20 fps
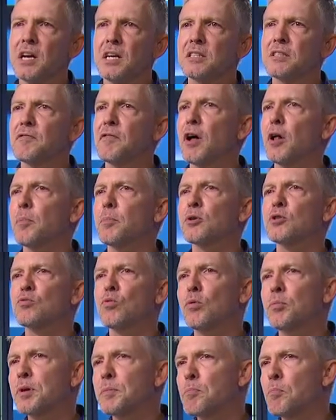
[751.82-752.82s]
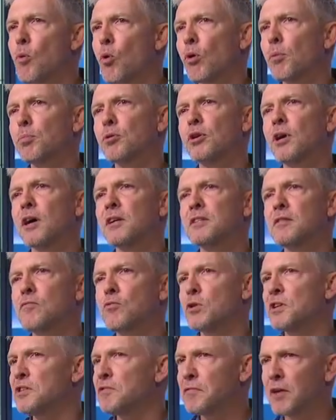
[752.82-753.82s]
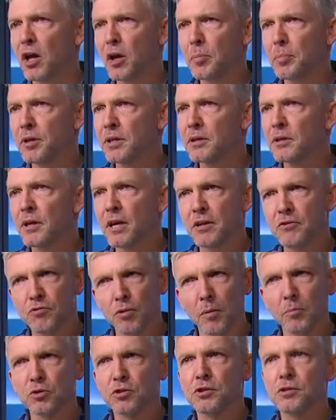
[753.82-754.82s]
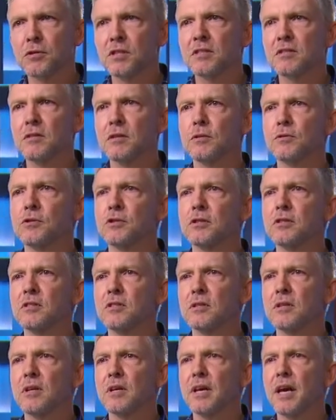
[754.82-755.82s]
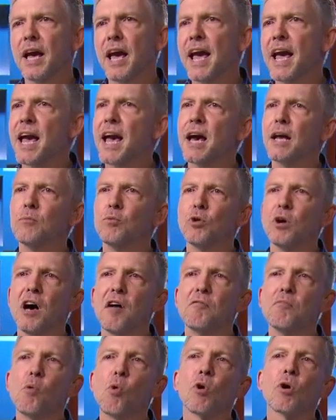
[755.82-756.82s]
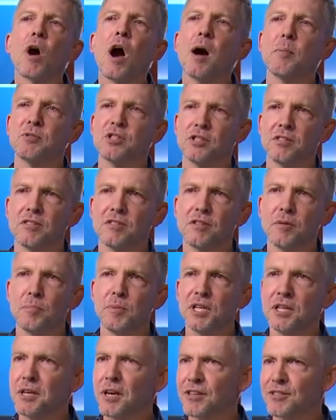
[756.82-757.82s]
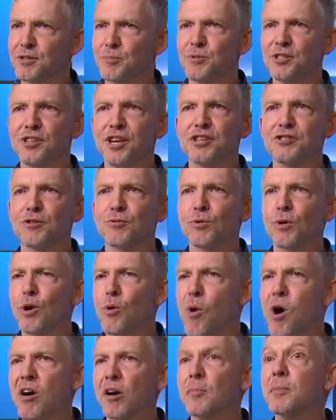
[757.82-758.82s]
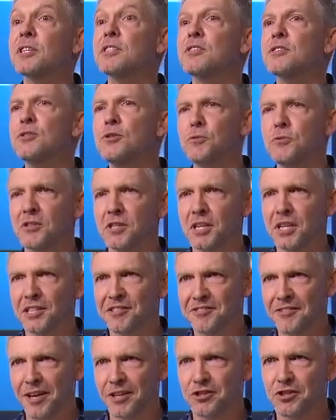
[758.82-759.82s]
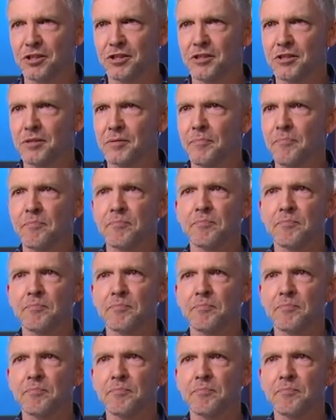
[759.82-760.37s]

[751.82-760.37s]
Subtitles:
Developers will be more productive when developing and troubleshooting solutions, and will have more options to meet customization requirements using extensions.